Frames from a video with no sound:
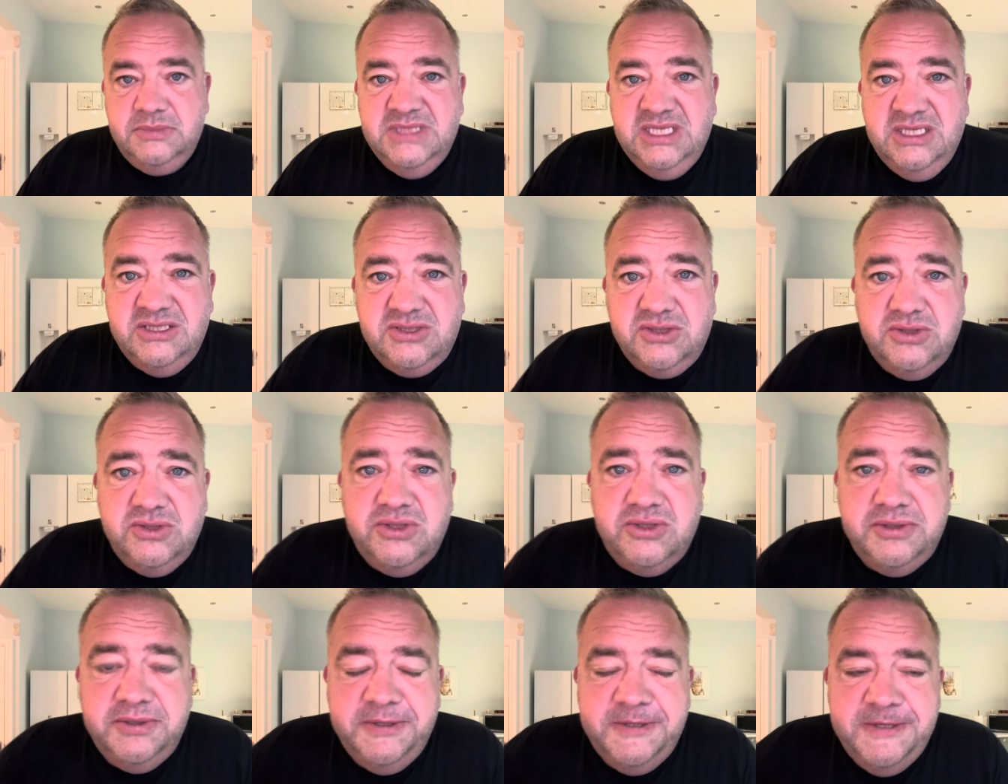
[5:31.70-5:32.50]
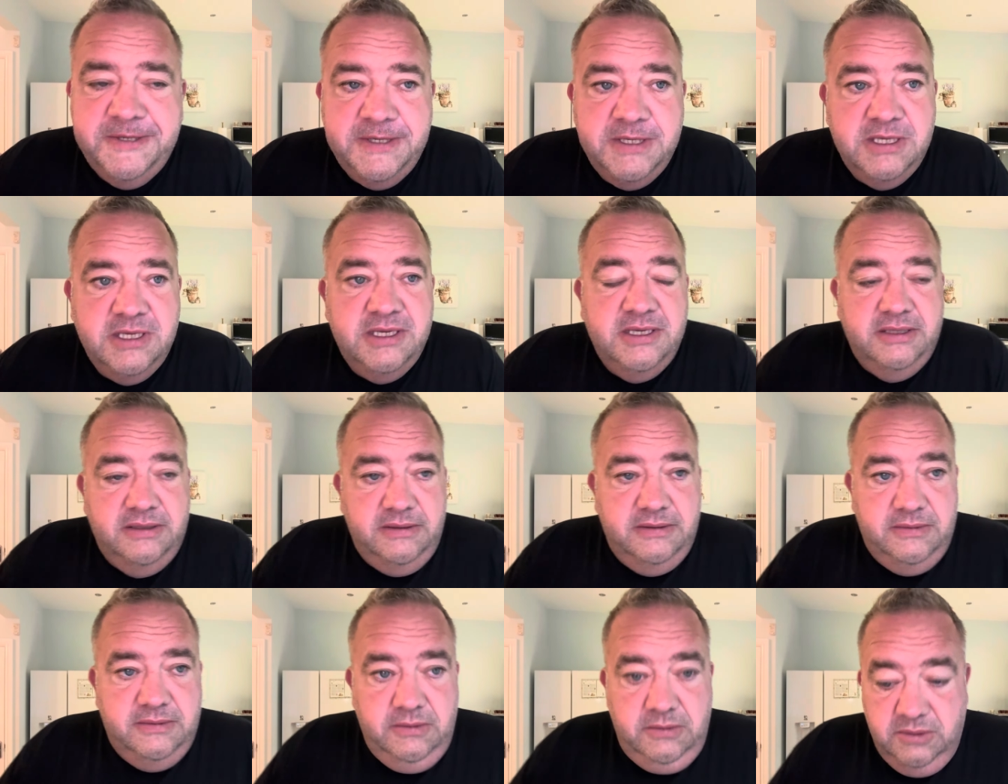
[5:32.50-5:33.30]
So,
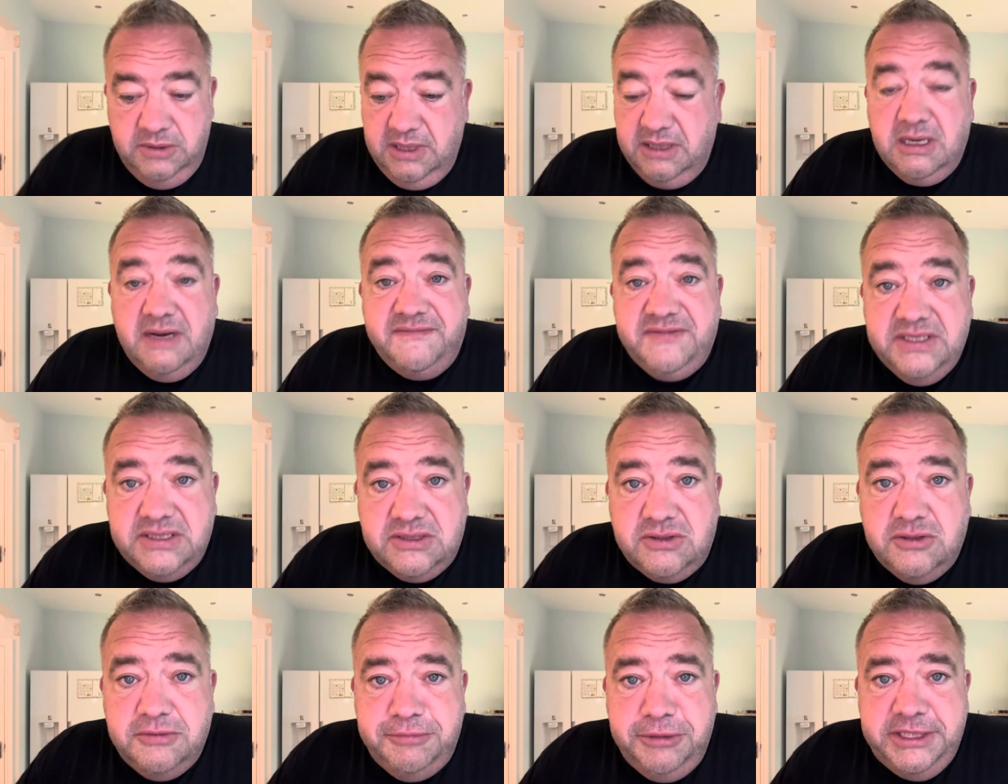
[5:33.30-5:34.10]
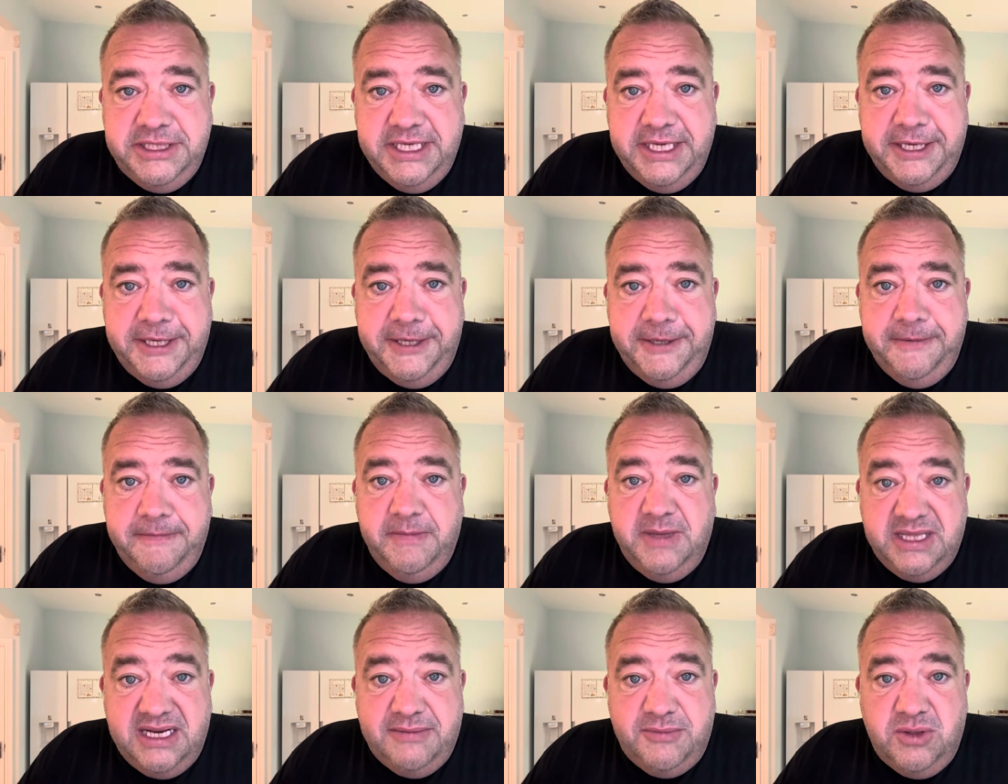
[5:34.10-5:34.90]
I'm going to have this cup of tea
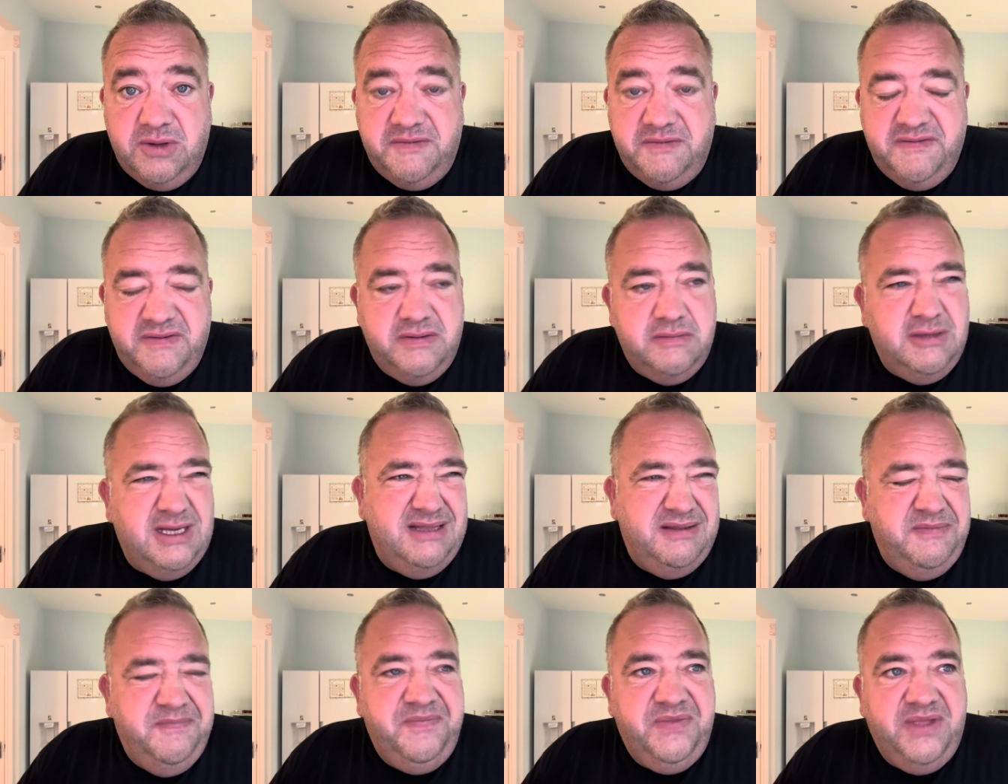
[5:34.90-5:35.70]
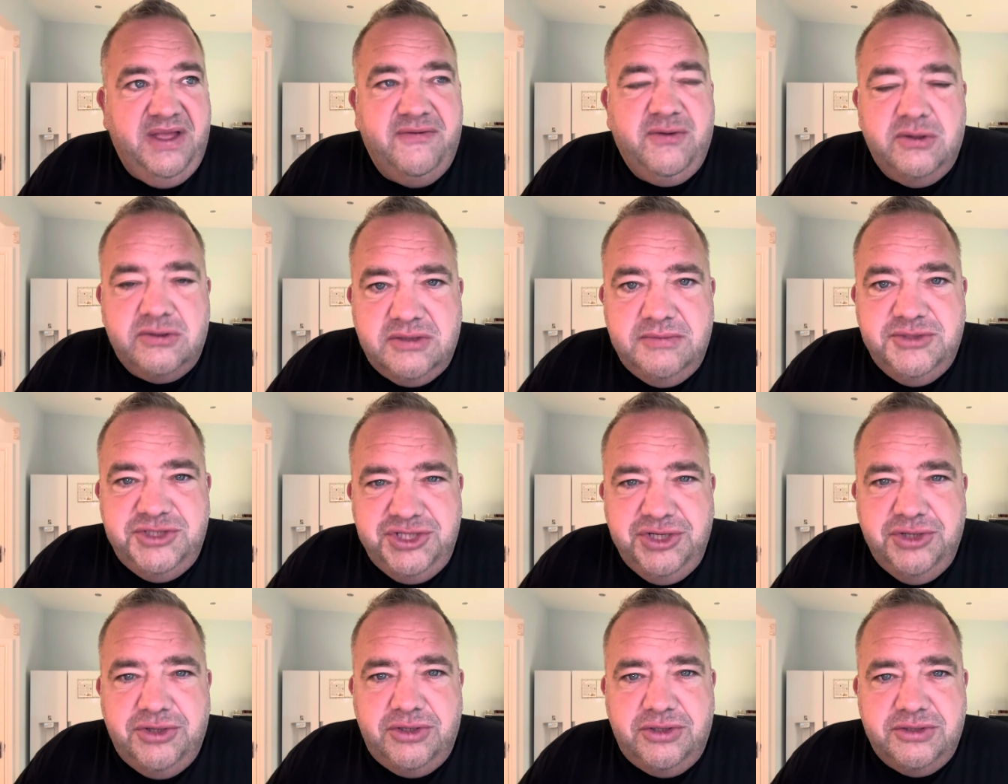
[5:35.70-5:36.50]
and then I'm off. Well, I've got some
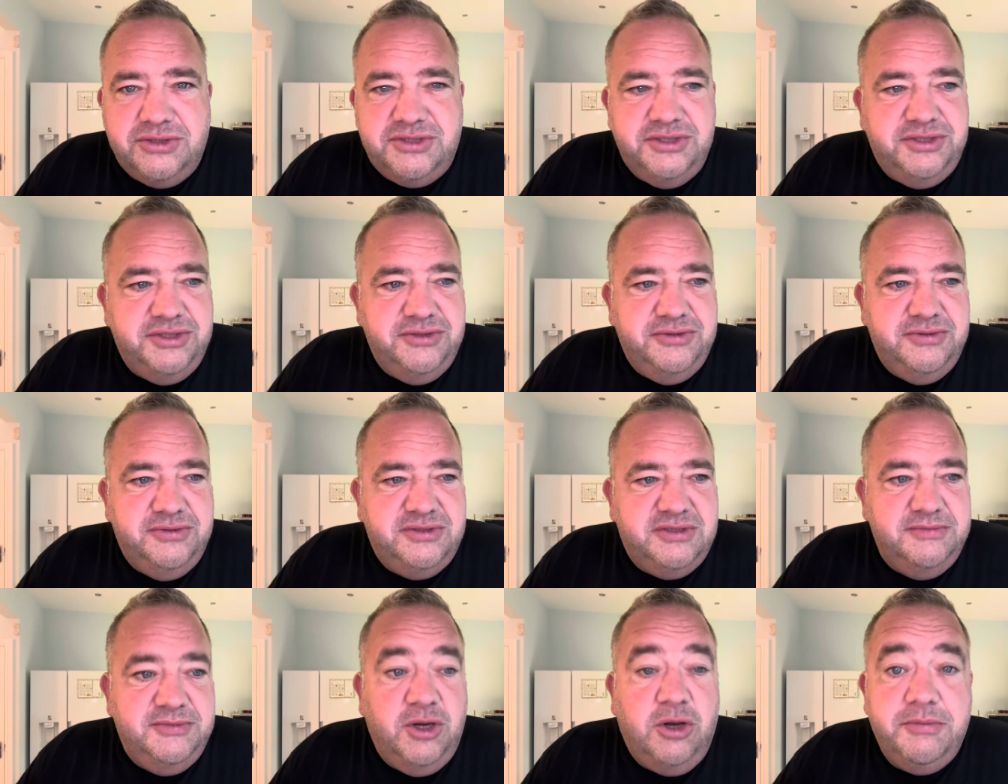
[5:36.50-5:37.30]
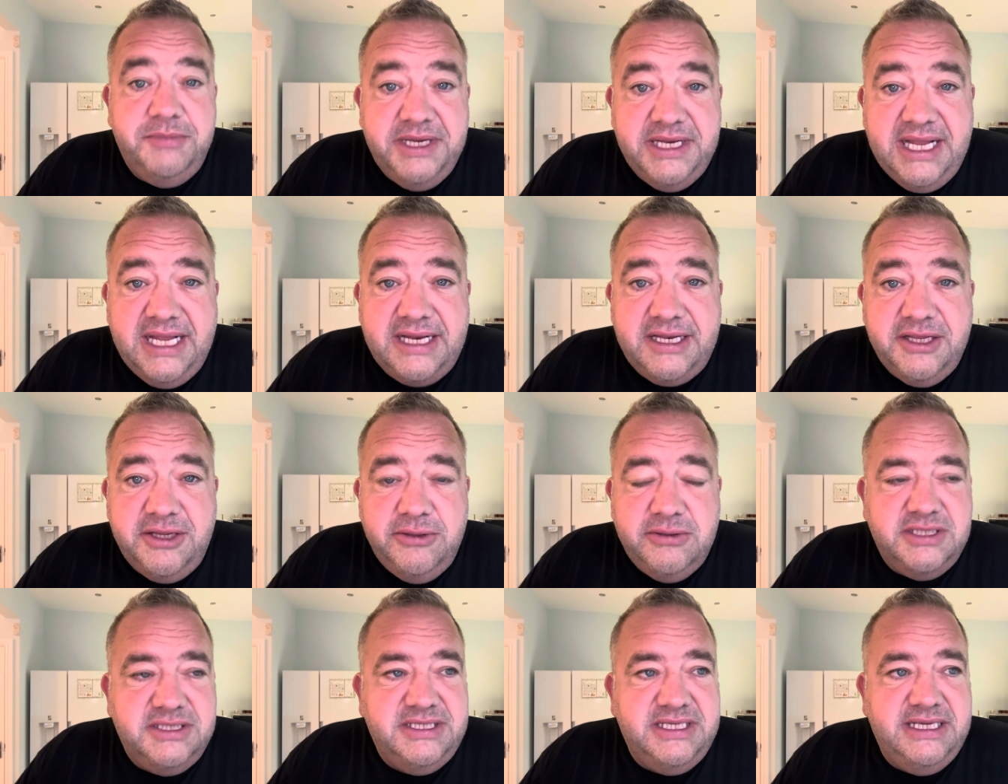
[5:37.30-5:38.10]
chores to do. My nana
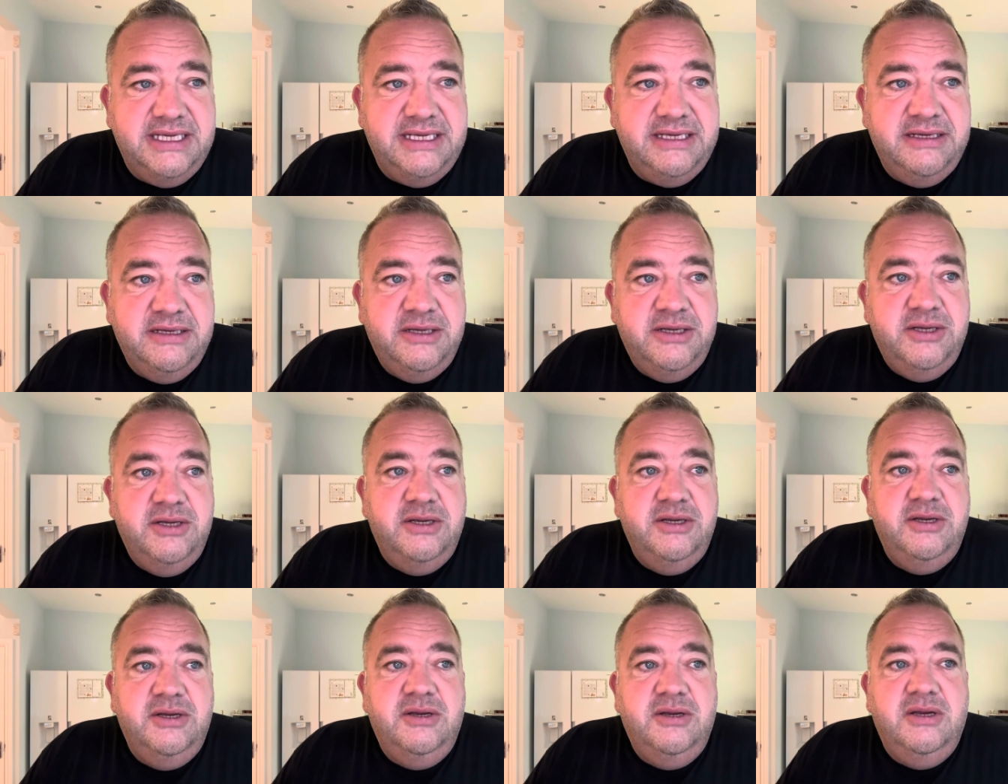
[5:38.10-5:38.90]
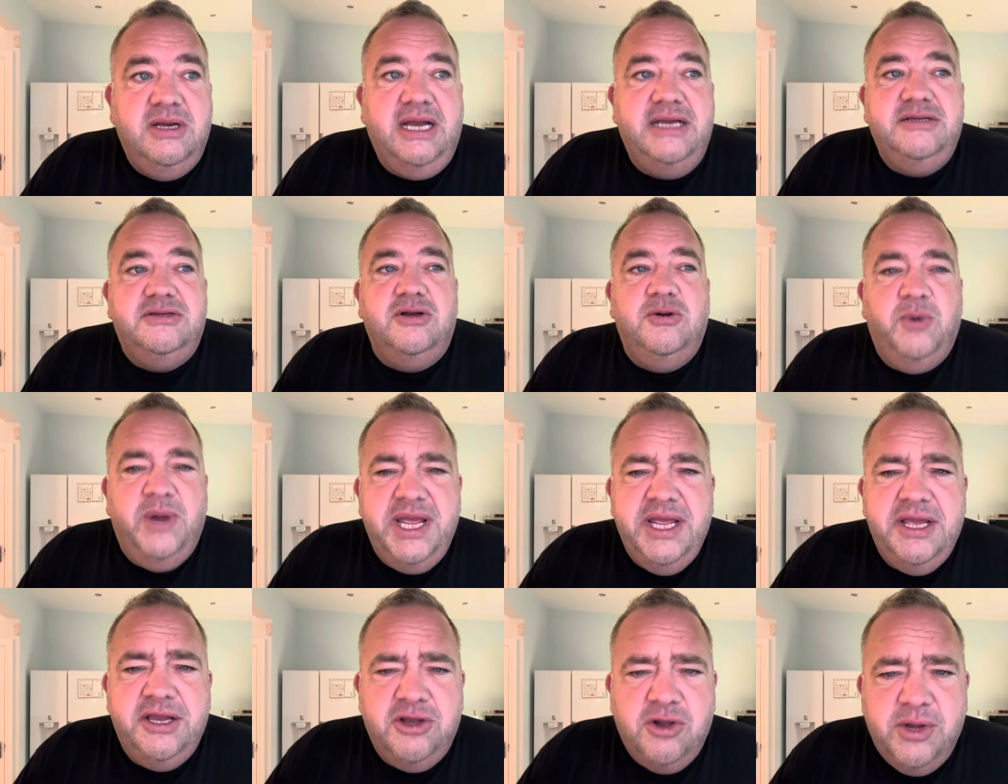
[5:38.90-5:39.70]
used to say, I used to go, where are
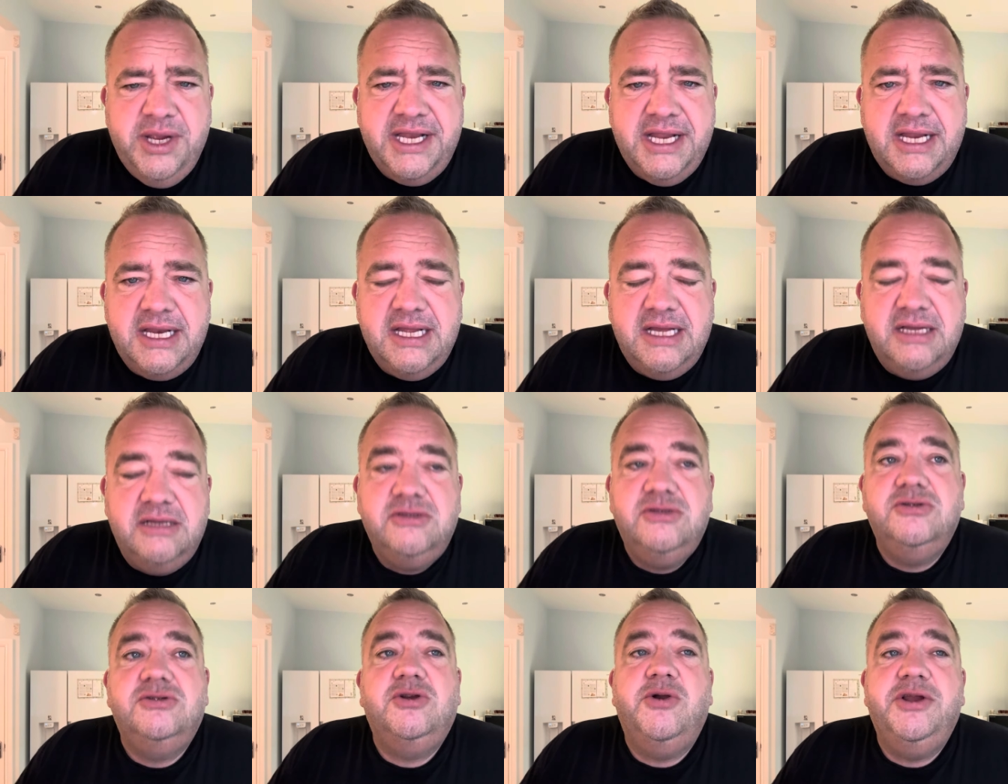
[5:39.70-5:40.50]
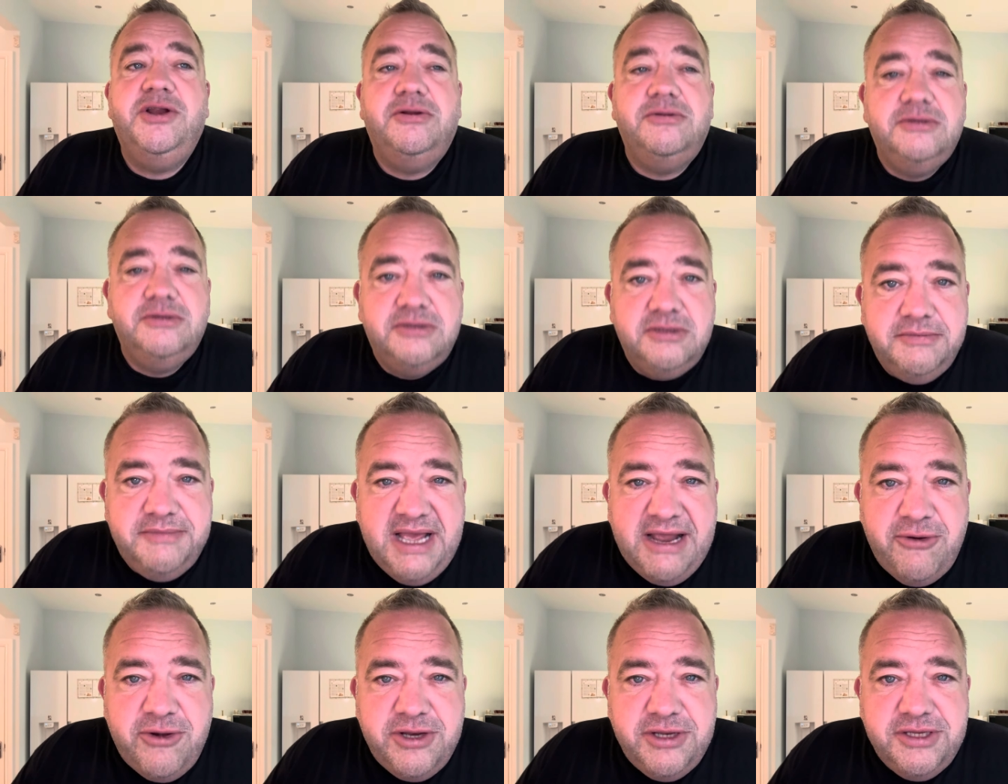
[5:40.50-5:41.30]
you going, nana? Just going on some
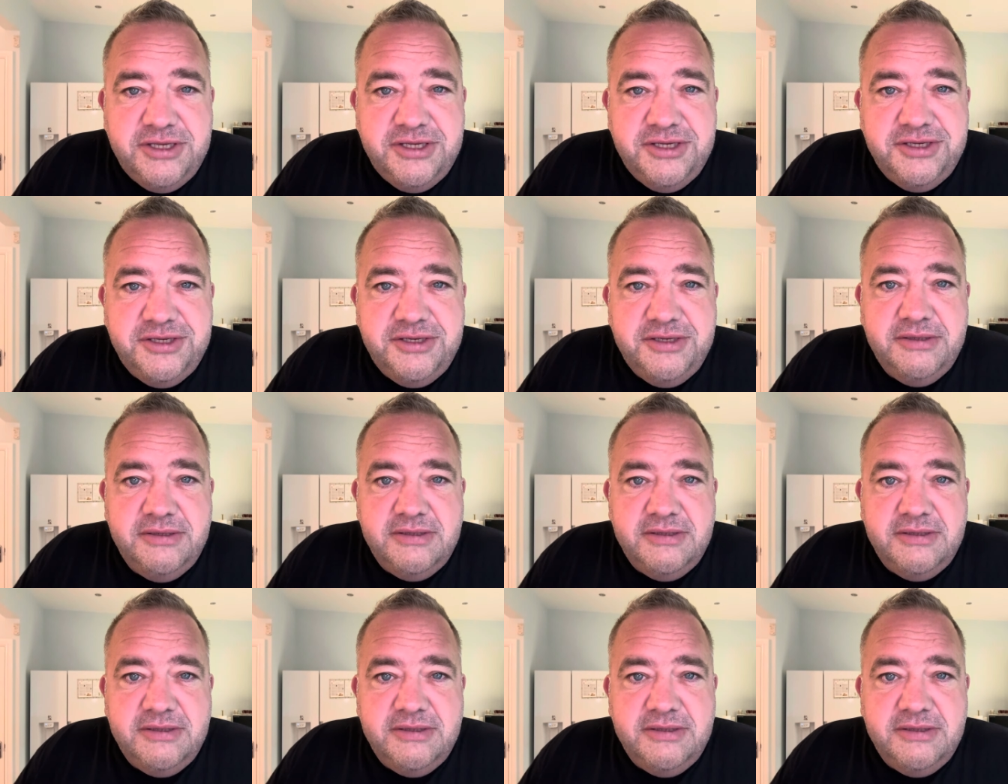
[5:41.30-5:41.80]
errands.